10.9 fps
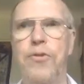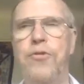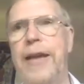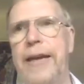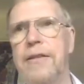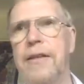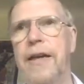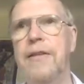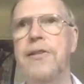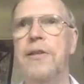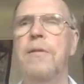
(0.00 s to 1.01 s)
reflect
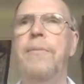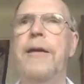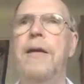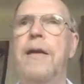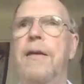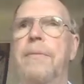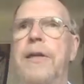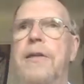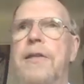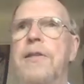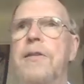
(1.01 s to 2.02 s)
against central bank
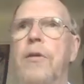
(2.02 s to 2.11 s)
liabilities.